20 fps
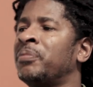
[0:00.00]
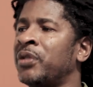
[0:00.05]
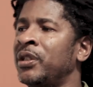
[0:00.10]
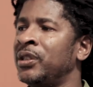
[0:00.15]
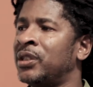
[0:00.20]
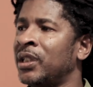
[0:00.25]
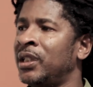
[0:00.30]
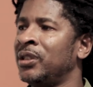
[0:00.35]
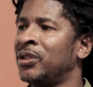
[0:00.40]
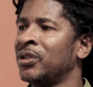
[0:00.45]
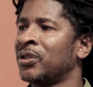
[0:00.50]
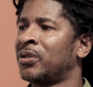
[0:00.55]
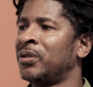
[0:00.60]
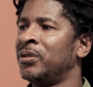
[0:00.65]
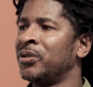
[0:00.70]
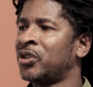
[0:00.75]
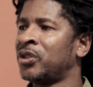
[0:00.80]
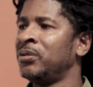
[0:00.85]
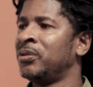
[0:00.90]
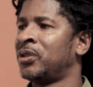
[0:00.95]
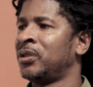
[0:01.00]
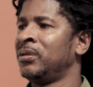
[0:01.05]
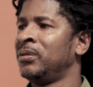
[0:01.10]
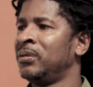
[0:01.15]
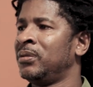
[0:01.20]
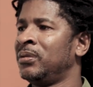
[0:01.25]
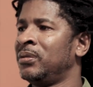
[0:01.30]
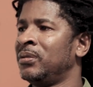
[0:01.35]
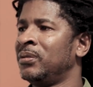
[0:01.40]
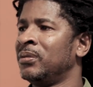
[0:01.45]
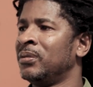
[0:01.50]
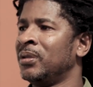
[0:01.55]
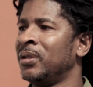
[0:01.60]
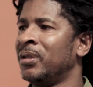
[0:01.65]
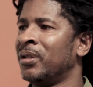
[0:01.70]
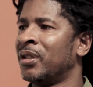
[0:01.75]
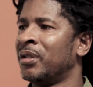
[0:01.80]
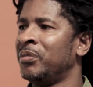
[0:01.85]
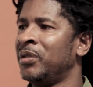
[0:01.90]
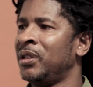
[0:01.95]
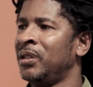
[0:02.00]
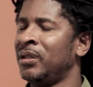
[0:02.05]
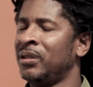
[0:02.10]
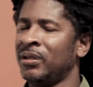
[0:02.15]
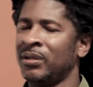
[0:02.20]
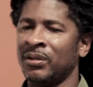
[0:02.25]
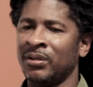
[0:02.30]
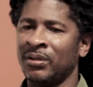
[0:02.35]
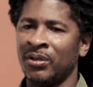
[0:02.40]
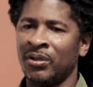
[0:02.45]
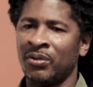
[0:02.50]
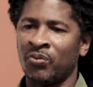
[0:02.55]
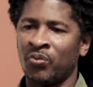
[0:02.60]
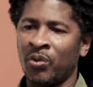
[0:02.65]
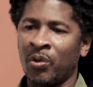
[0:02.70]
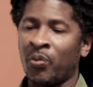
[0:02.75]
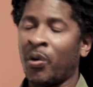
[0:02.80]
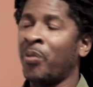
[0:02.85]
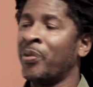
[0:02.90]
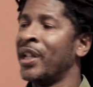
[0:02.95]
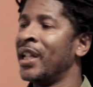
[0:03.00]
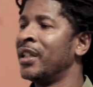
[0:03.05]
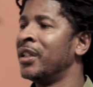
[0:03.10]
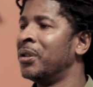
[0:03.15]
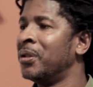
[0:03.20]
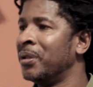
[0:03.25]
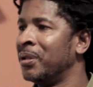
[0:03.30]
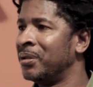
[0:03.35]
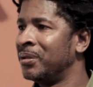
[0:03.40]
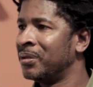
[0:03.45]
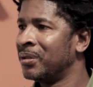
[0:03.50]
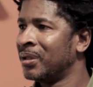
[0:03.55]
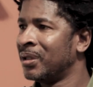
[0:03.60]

Police ain't just going to shoot you. Mm-hmm. You know what I mean? You know, what were they doing?